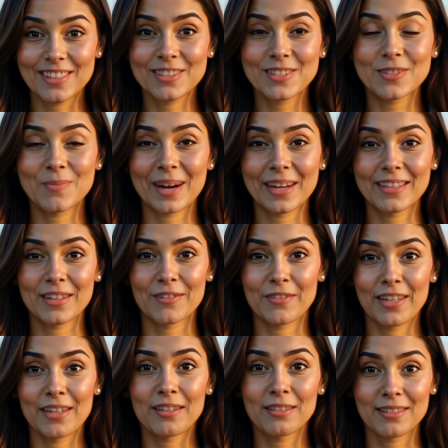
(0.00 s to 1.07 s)
smart
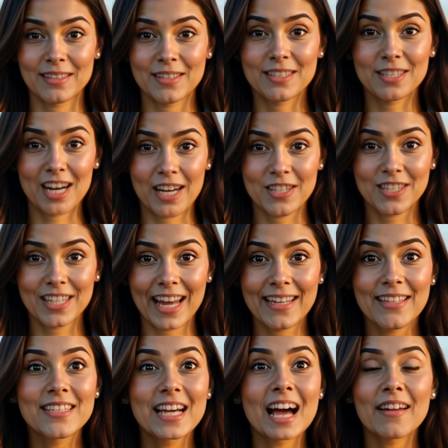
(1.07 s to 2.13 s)
living,
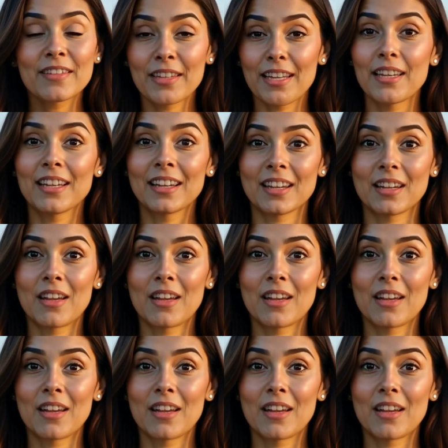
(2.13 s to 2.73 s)
/tech savvy.